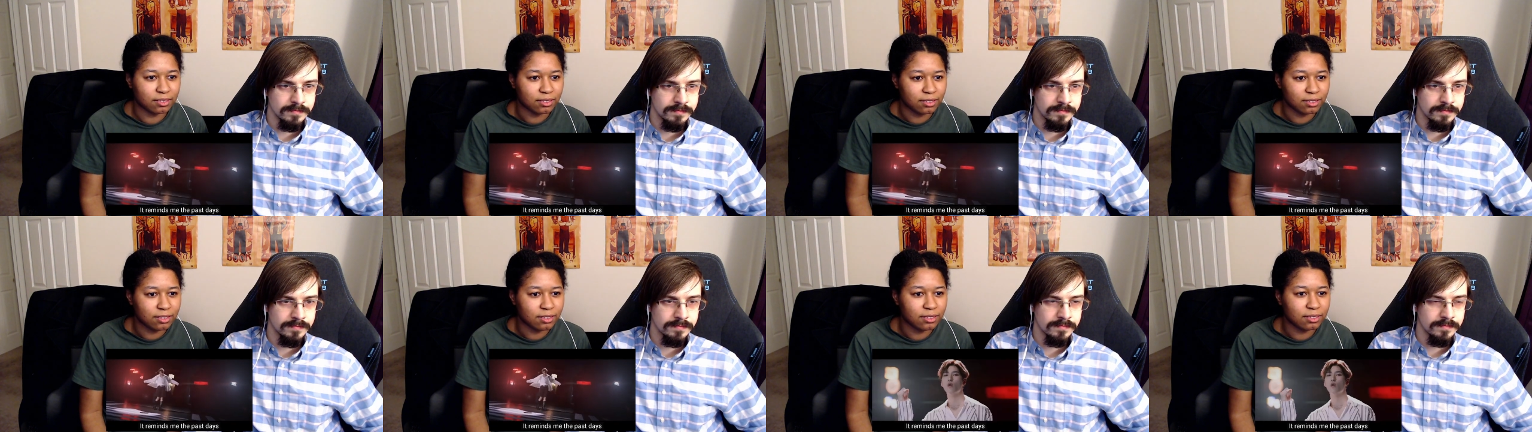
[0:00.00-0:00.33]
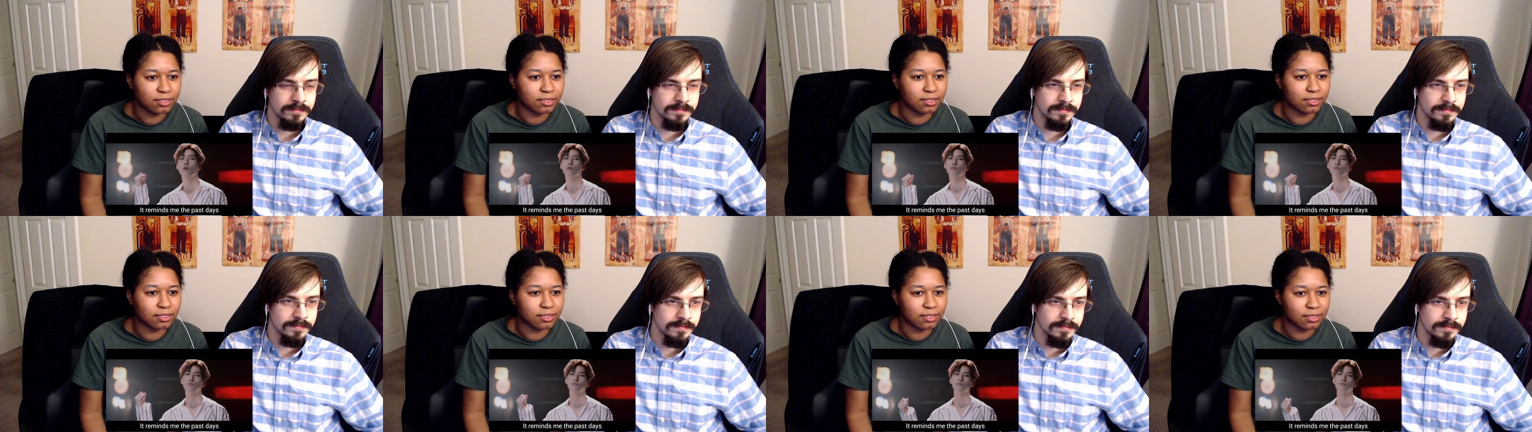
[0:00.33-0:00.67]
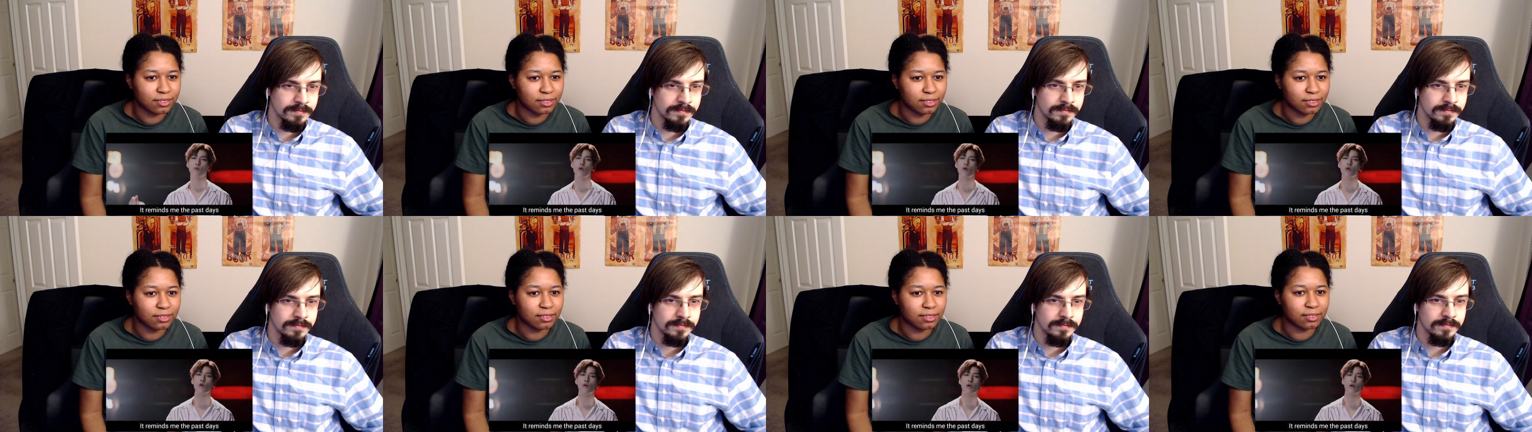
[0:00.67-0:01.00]

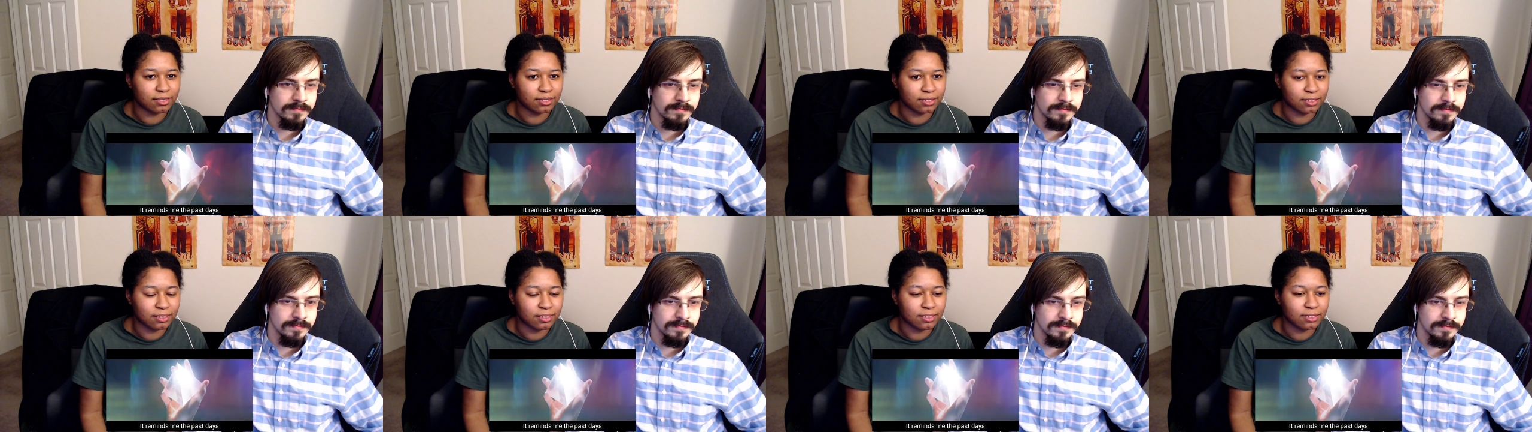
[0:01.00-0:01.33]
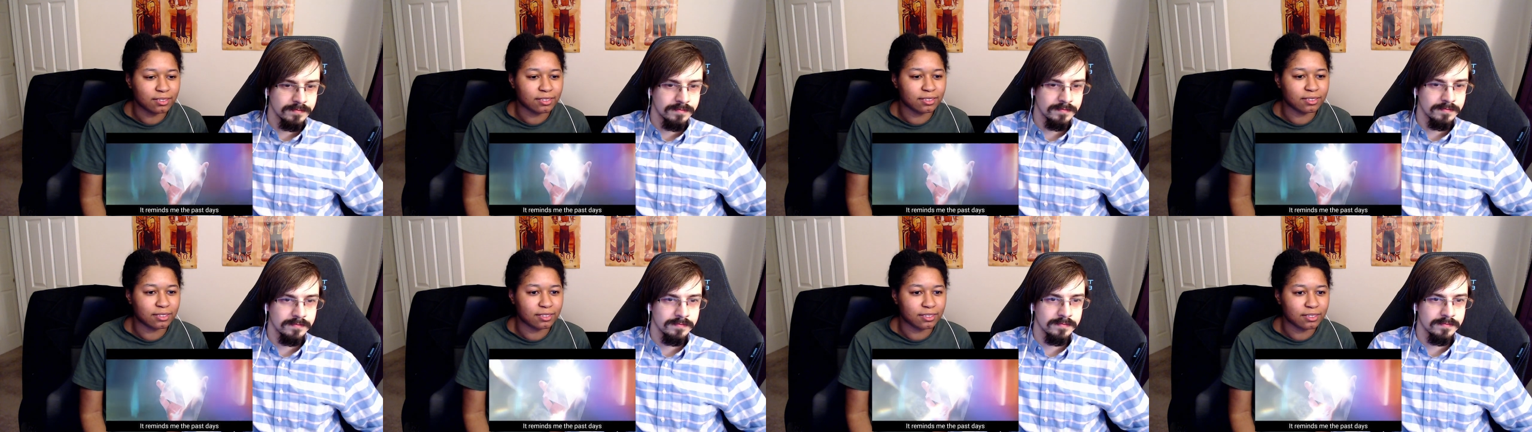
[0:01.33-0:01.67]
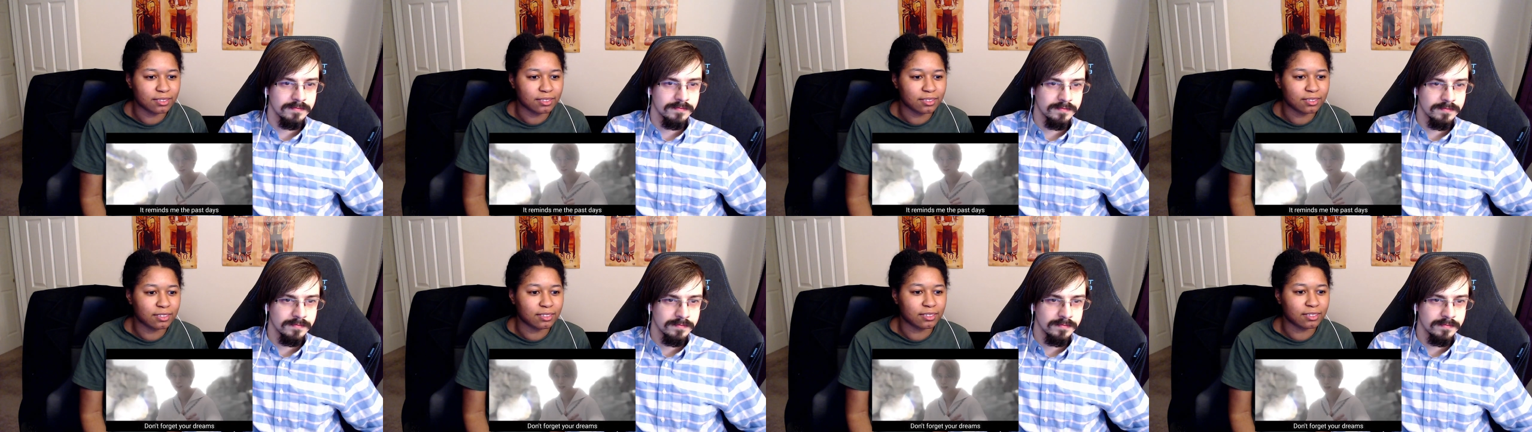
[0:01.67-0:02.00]

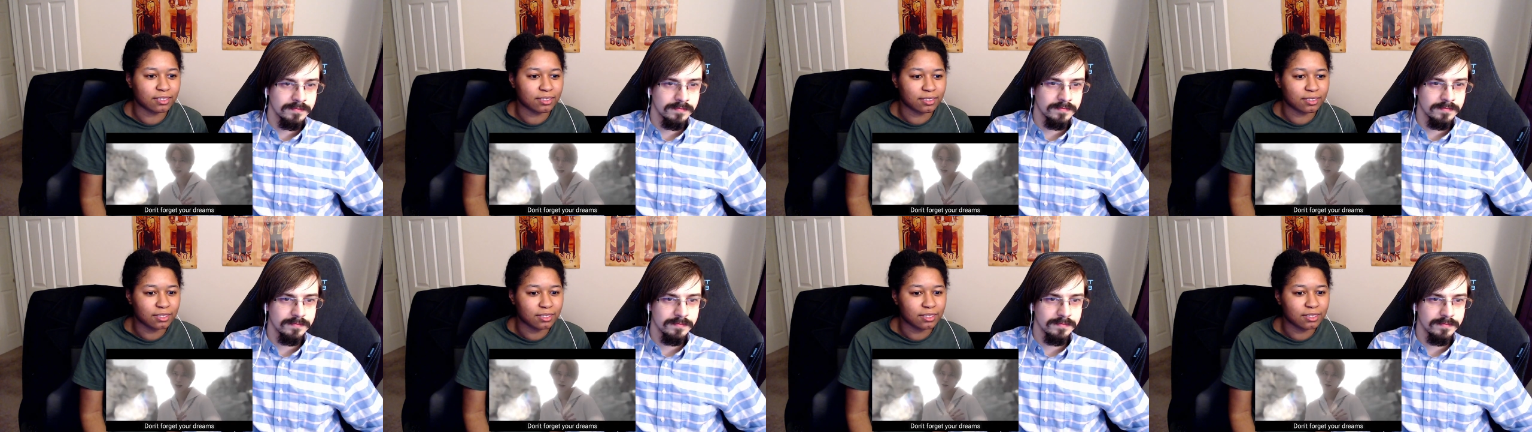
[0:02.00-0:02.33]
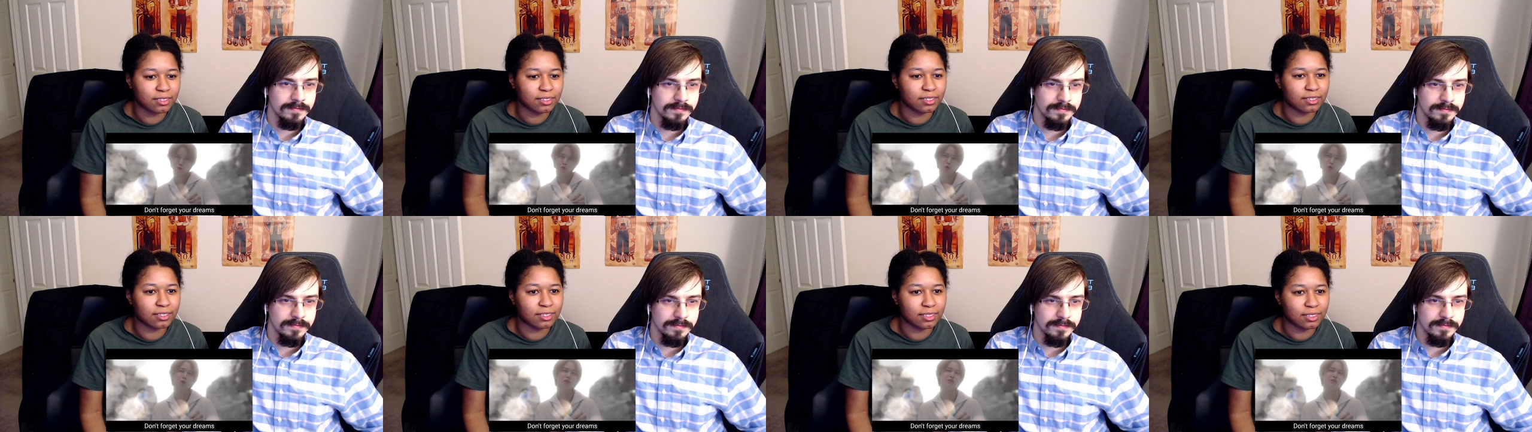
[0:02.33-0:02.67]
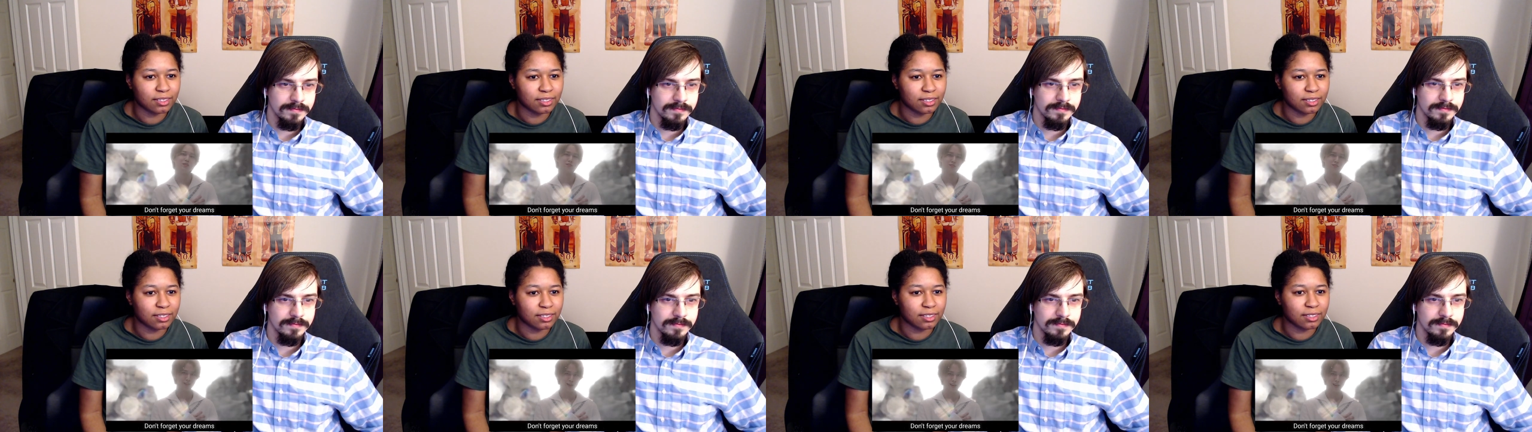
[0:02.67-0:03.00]

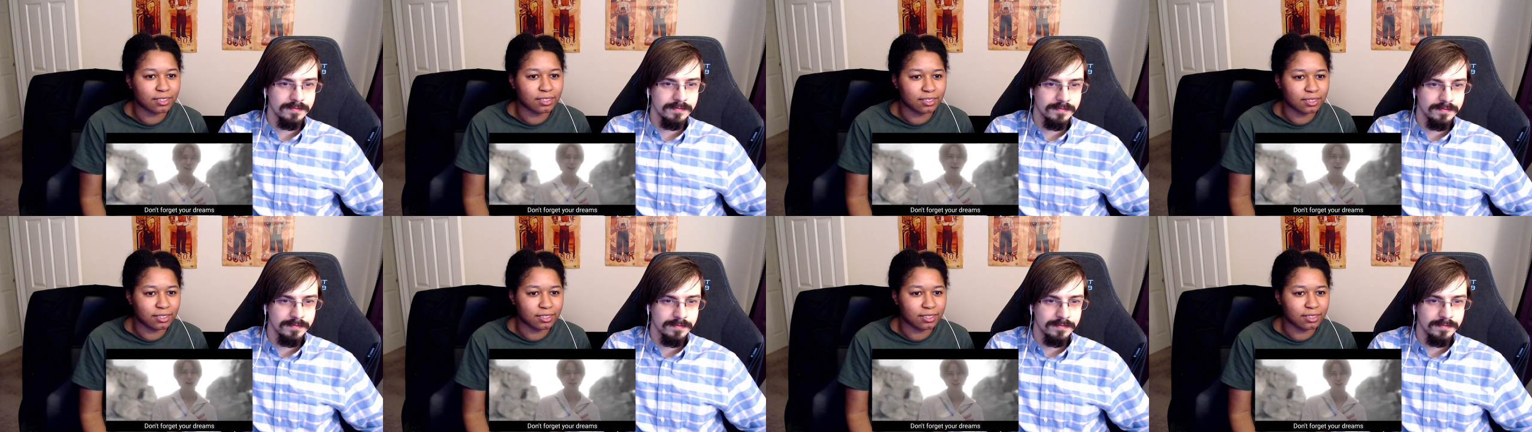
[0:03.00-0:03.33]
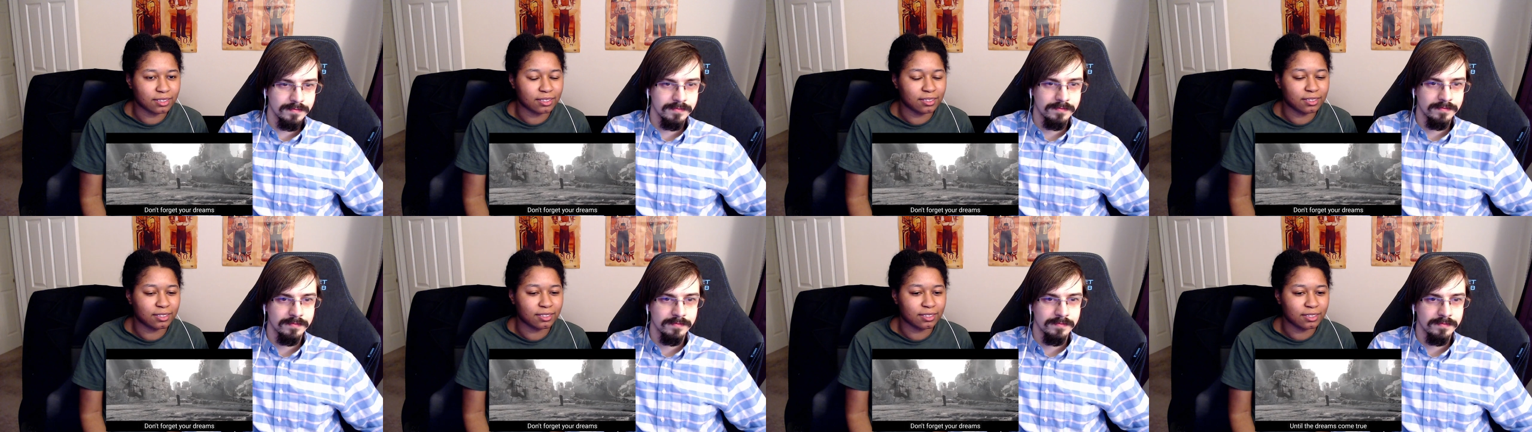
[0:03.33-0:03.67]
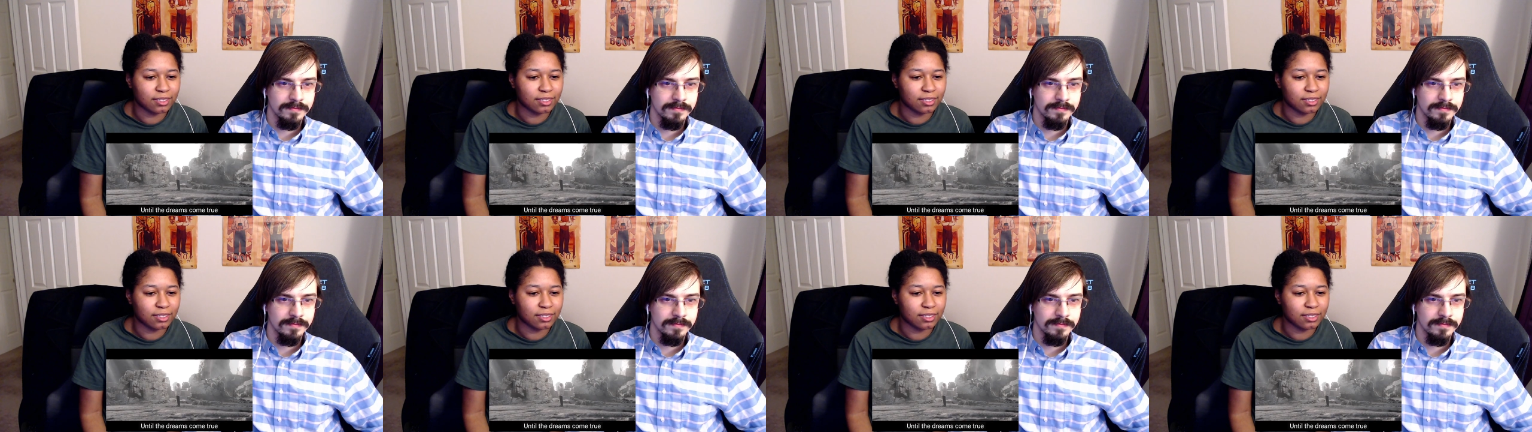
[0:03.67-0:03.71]
No one is speaking in this clip.